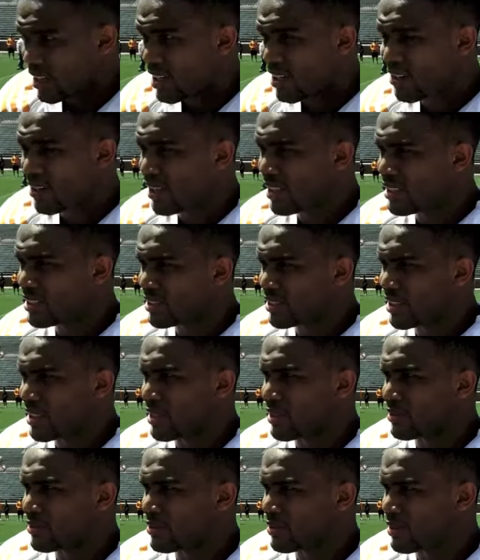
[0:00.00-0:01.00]
I didn't
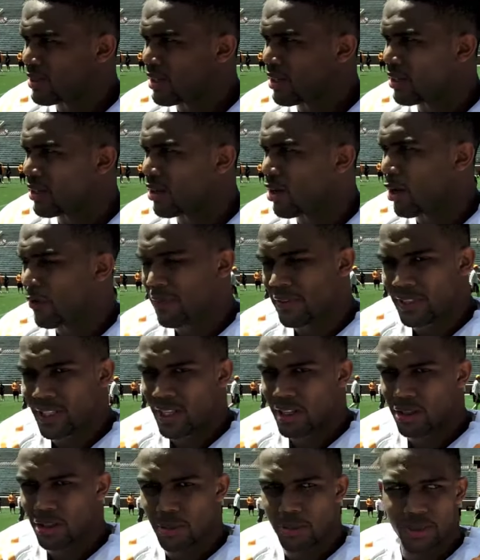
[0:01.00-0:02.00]
think offense
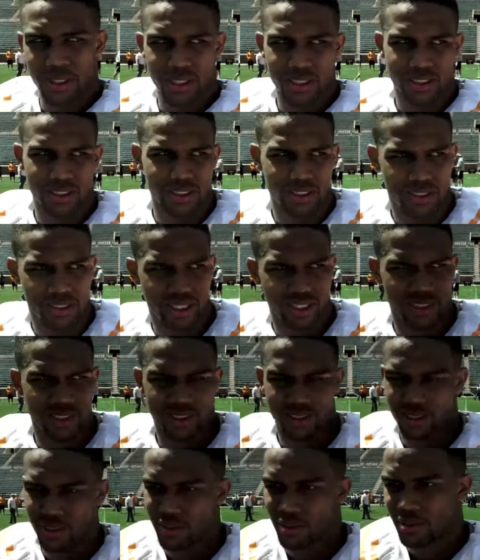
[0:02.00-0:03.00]
had a little bit of
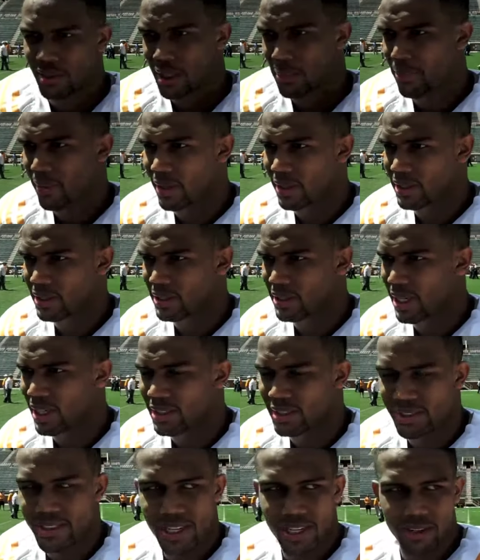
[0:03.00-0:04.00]
success, so that probably just
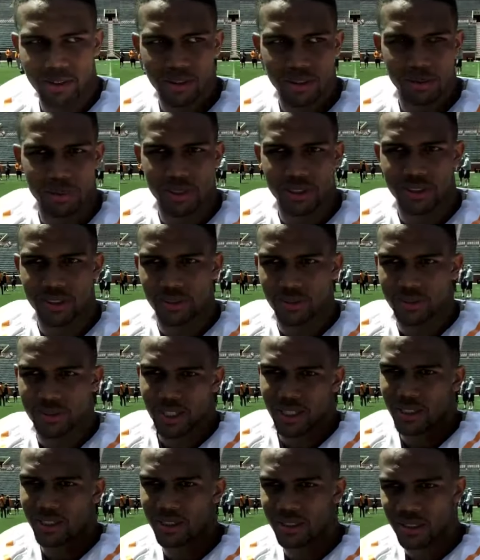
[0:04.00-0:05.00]
got us down a little bit. So we
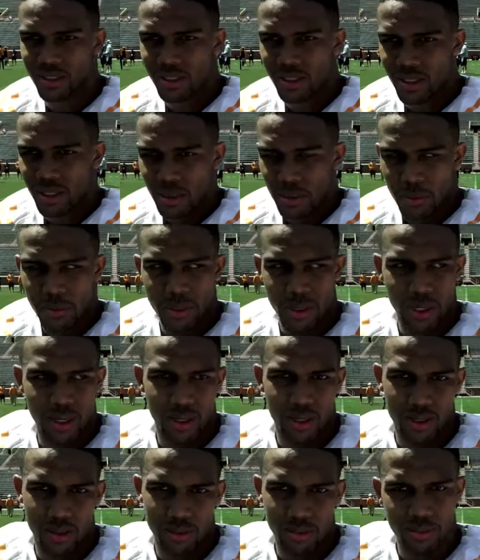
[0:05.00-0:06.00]

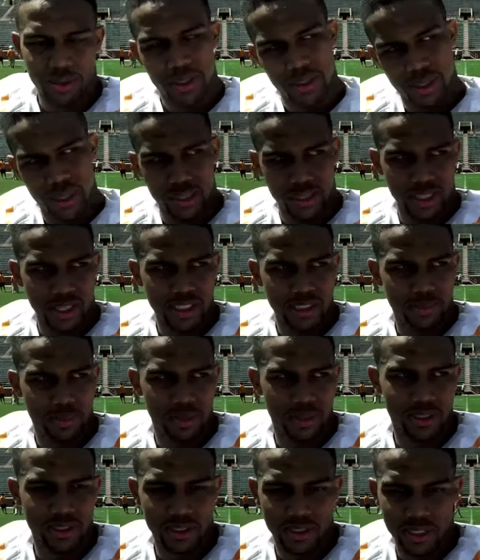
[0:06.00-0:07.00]
gotta clear that last
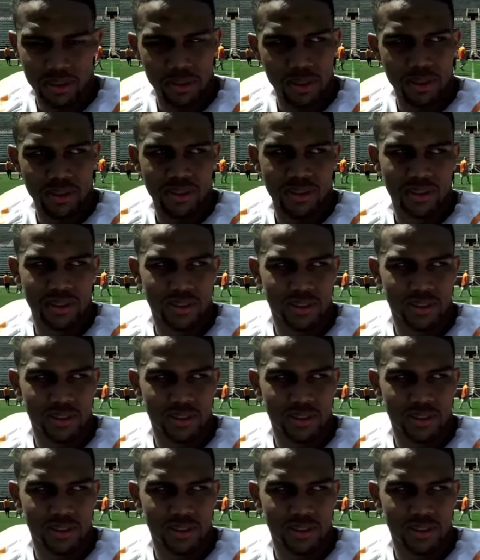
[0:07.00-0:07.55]
play and just keep going.